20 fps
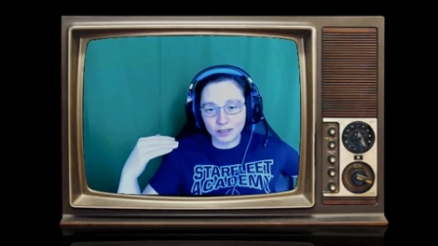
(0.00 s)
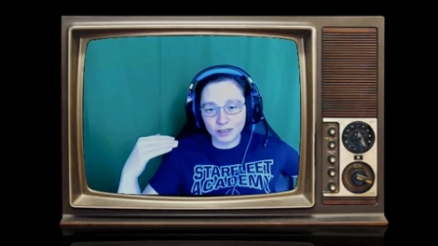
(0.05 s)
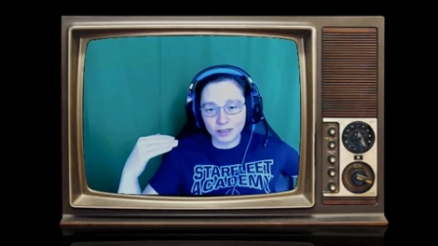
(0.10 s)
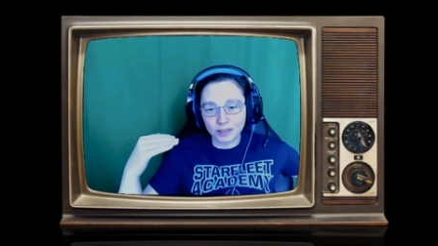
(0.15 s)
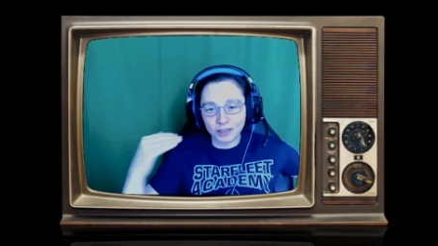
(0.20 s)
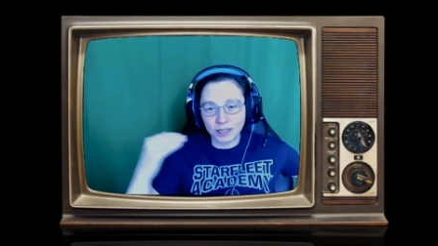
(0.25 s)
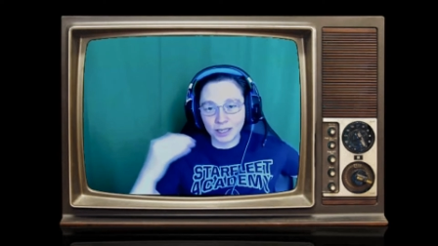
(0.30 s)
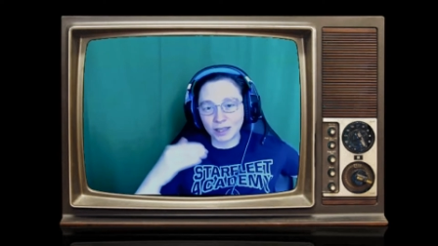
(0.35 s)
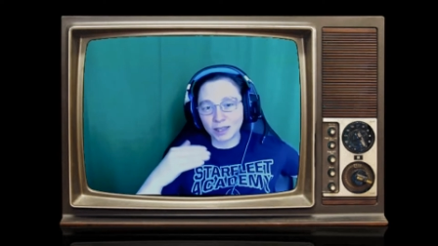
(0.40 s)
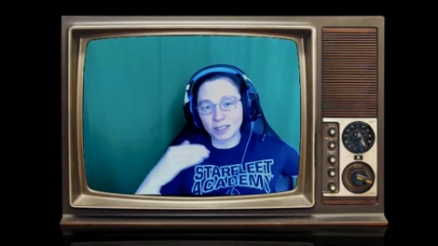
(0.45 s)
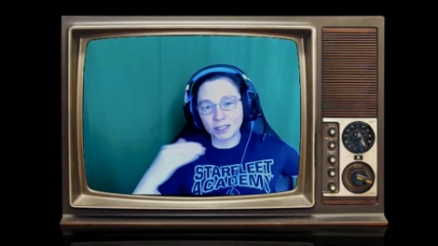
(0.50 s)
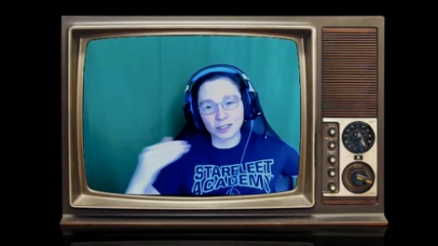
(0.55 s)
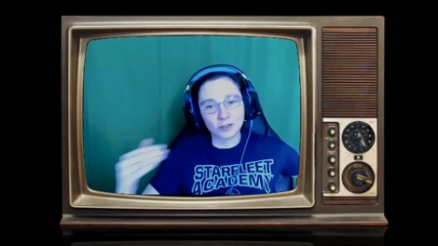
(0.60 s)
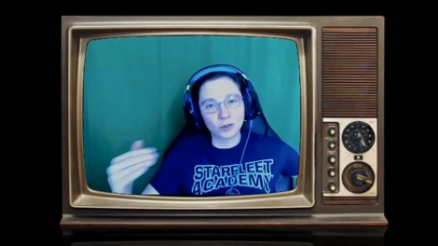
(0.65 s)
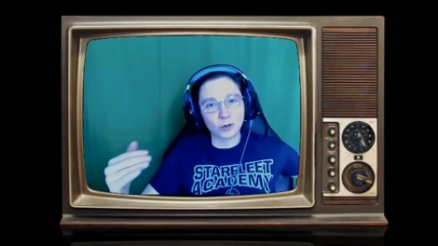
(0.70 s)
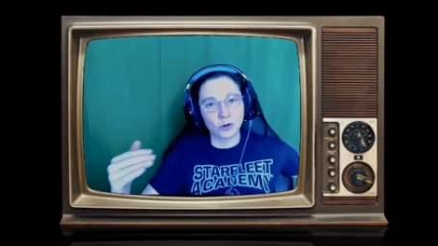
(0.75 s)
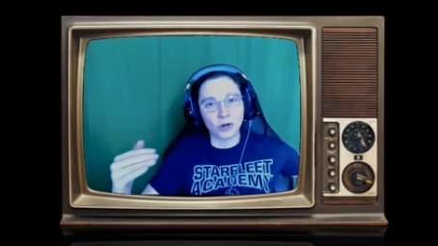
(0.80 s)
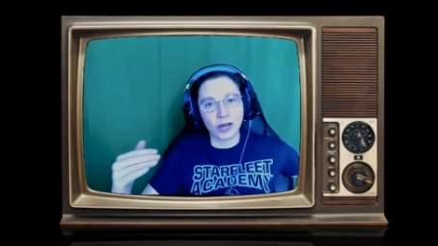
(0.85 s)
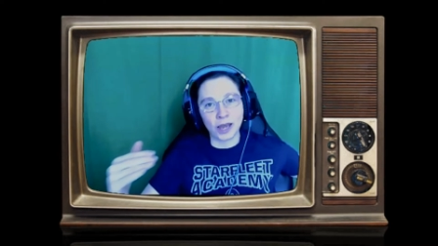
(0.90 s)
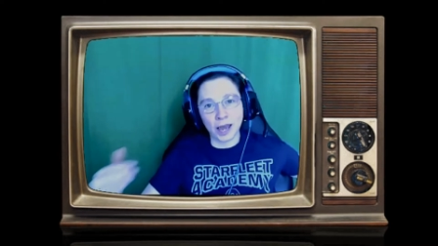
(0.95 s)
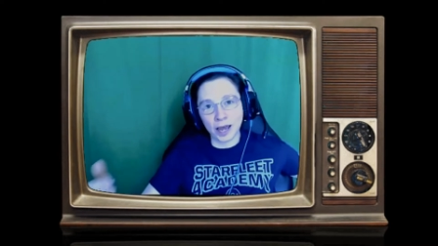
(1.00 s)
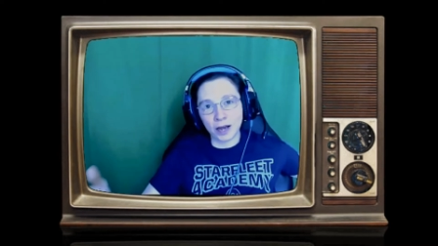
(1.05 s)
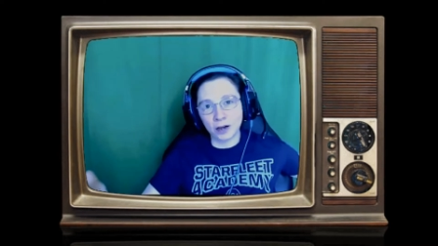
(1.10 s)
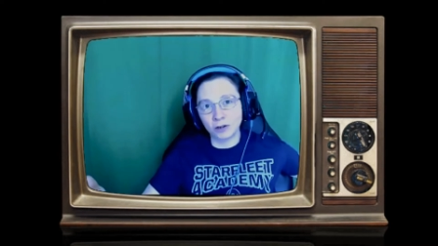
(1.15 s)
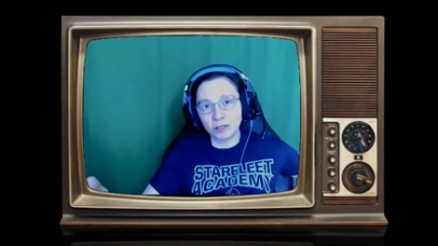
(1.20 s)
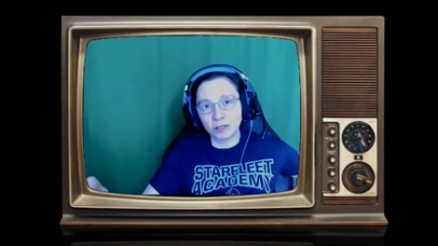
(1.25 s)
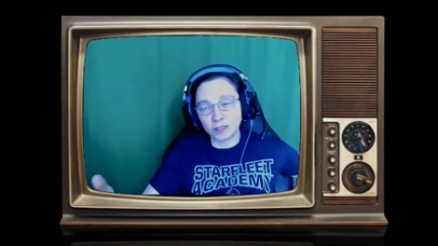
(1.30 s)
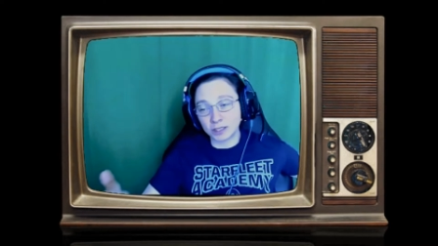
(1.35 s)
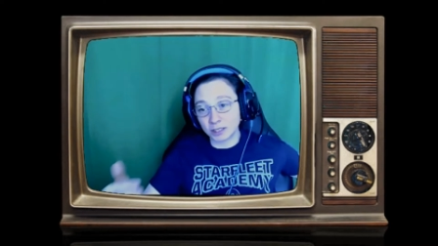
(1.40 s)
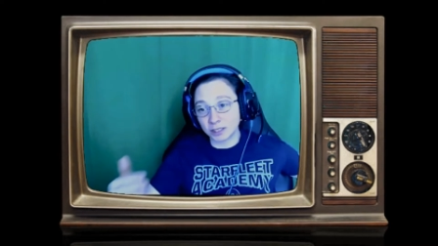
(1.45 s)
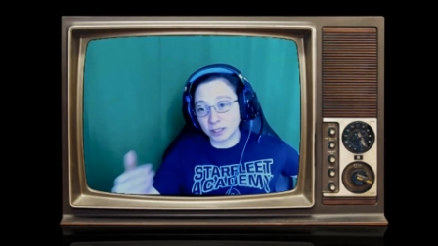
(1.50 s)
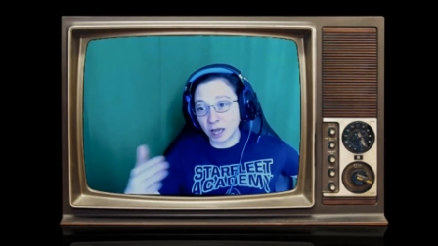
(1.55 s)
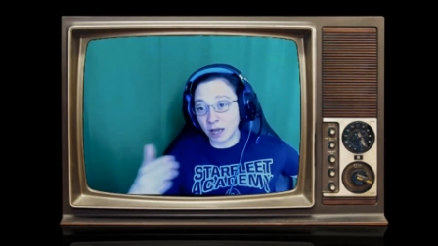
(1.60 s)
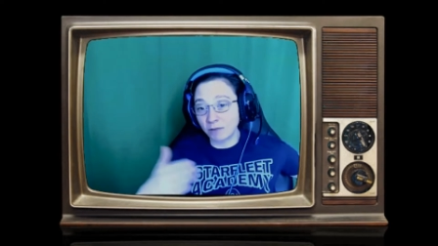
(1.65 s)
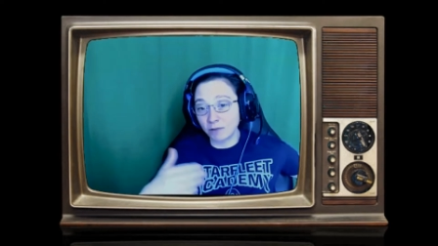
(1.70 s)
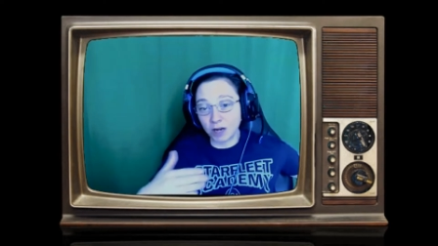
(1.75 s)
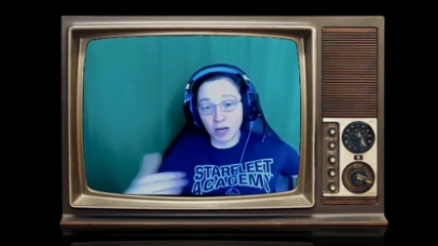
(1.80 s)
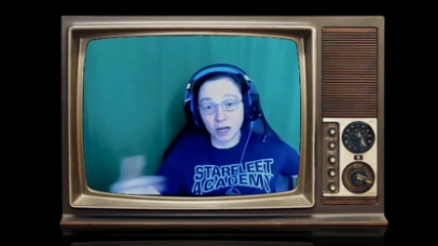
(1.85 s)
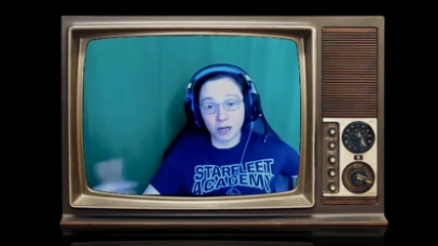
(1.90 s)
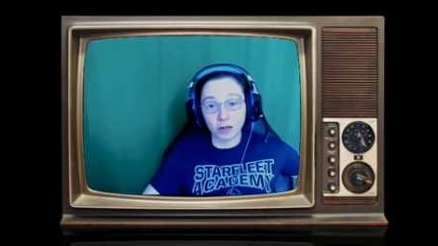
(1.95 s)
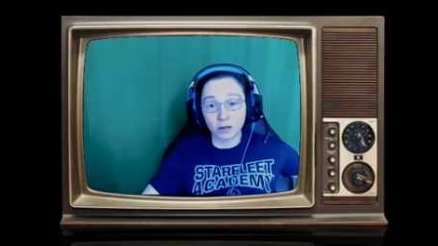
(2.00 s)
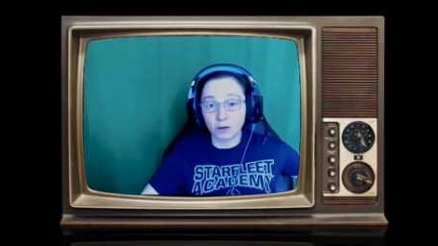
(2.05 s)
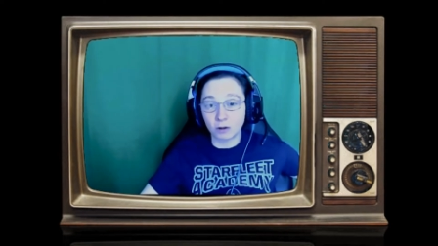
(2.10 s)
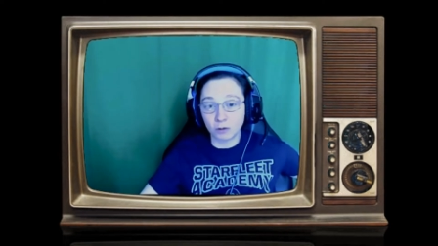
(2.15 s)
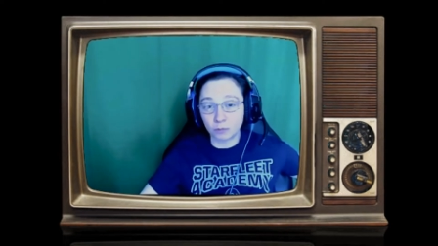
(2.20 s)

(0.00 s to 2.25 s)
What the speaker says: get this story out, is because I've got